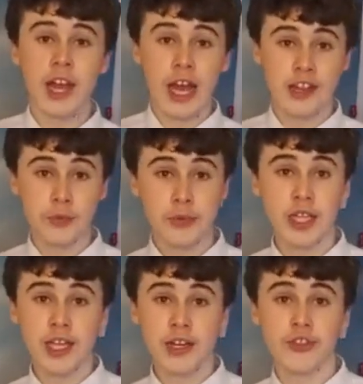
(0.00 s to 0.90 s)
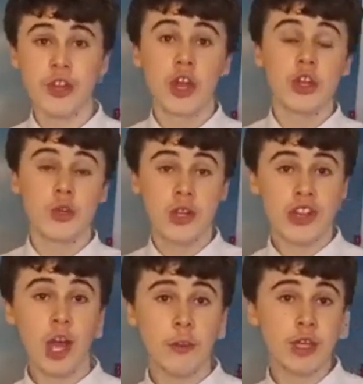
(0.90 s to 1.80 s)
as a pretext to
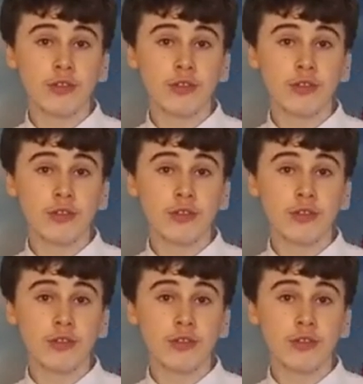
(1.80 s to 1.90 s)
disarm and